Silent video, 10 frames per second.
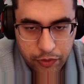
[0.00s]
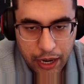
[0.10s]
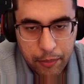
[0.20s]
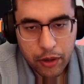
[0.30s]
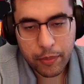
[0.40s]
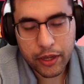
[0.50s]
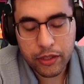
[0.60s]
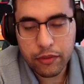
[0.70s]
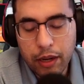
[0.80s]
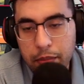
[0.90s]
Framer
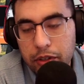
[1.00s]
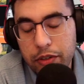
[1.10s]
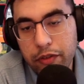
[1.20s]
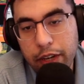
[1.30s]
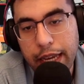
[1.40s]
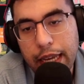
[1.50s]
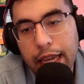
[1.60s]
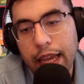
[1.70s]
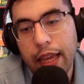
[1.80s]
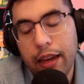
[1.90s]
because Framer is free
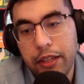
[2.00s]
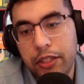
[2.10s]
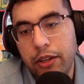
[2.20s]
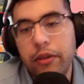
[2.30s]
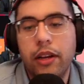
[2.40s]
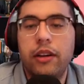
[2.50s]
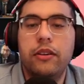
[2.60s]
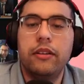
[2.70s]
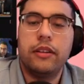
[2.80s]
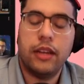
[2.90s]
and it's no
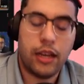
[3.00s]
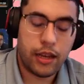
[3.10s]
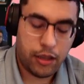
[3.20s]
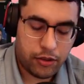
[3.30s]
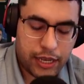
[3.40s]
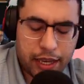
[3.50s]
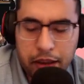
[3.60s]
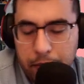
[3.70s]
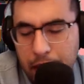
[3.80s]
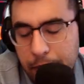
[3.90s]
code. It'll take
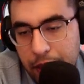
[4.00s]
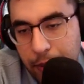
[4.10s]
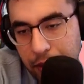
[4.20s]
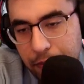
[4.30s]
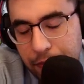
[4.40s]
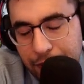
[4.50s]
you maybe about,